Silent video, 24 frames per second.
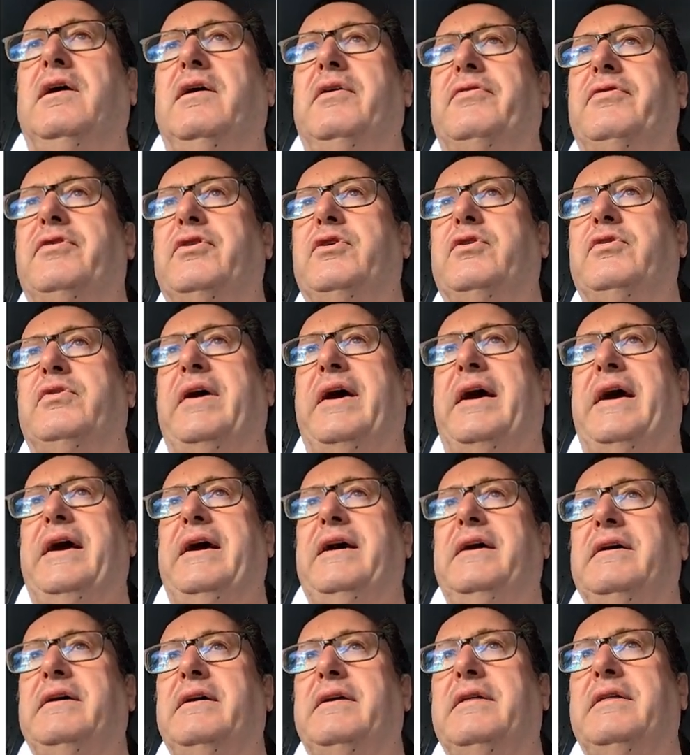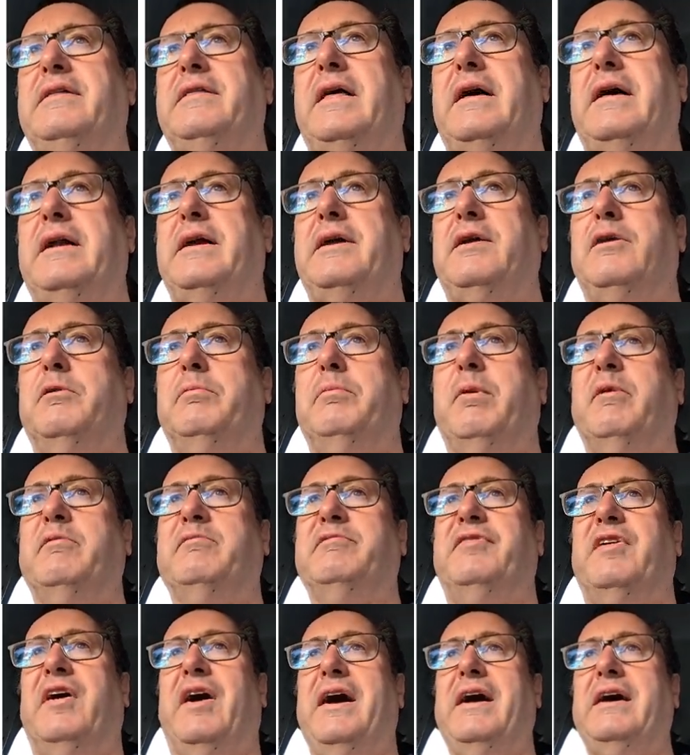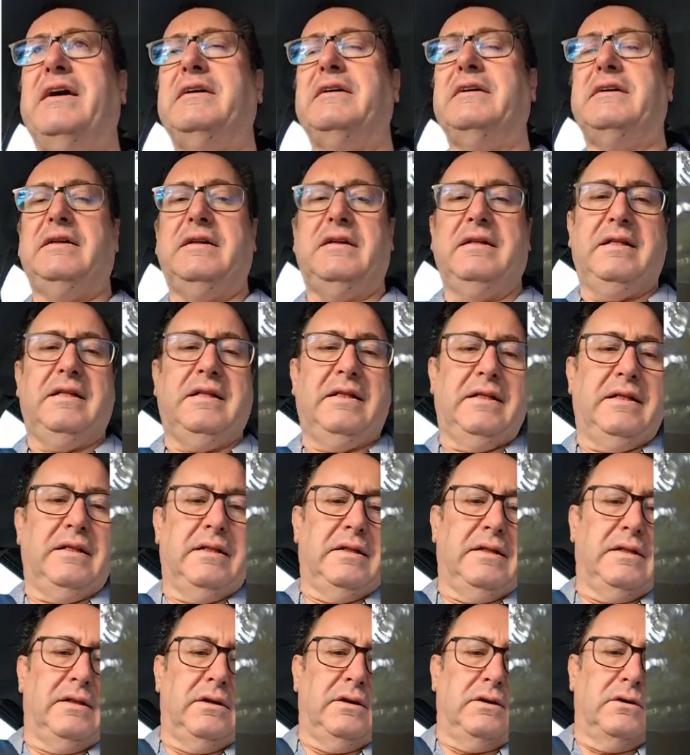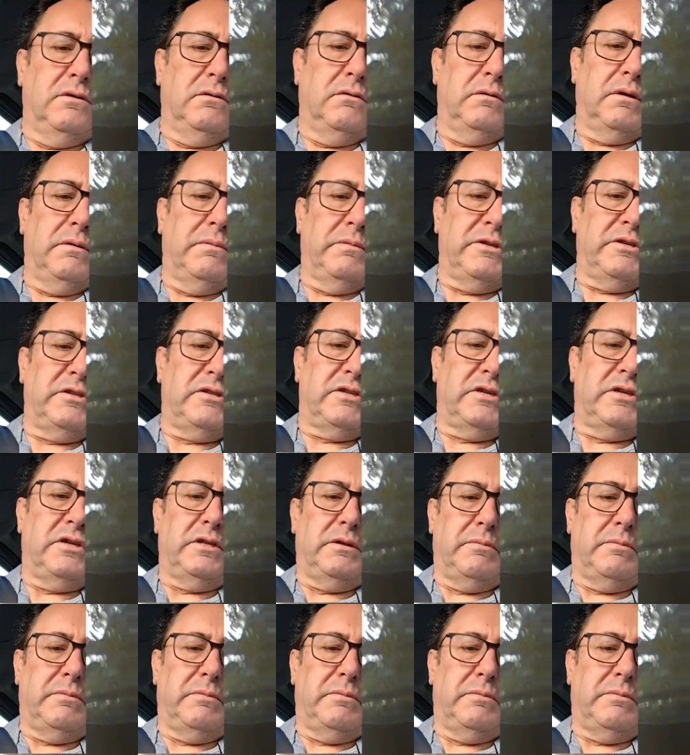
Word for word: through there that little bonfire? Oh, let me just turn